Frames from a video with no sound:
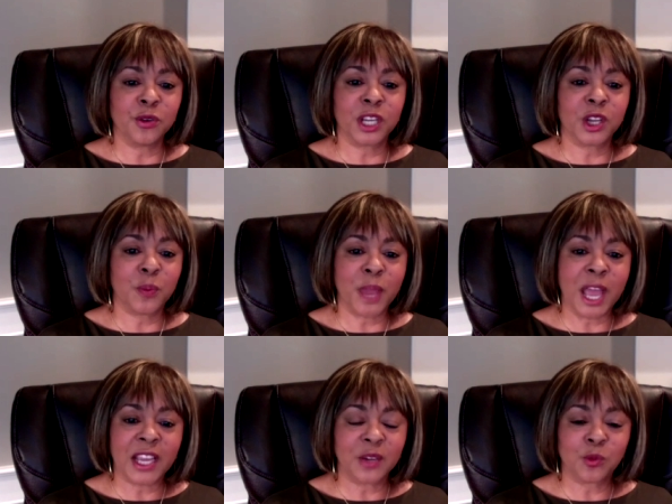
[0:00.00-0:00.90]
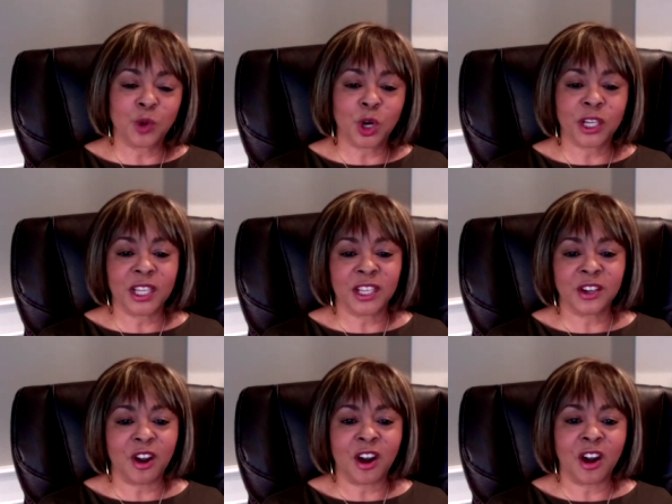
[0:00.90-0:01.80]
could go back and work in
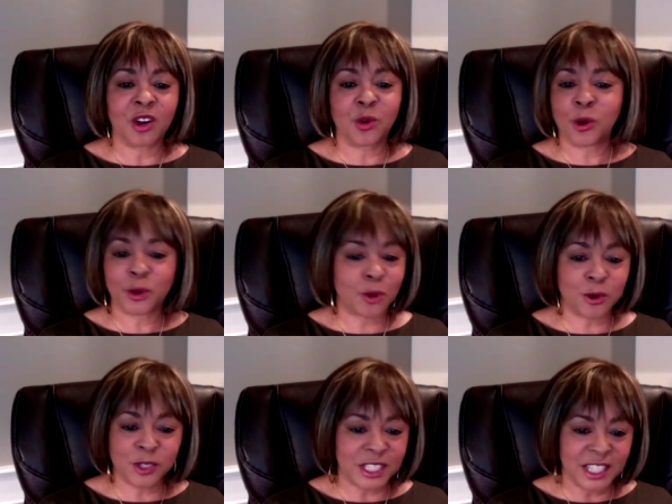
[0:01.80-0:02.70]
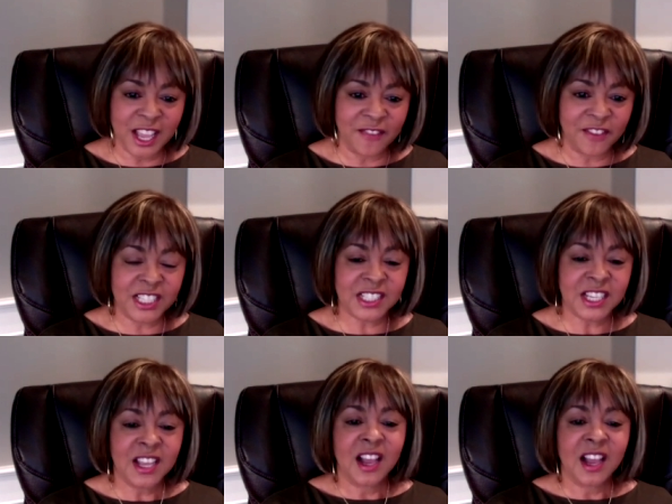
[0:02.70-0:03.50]
our court orders and levies.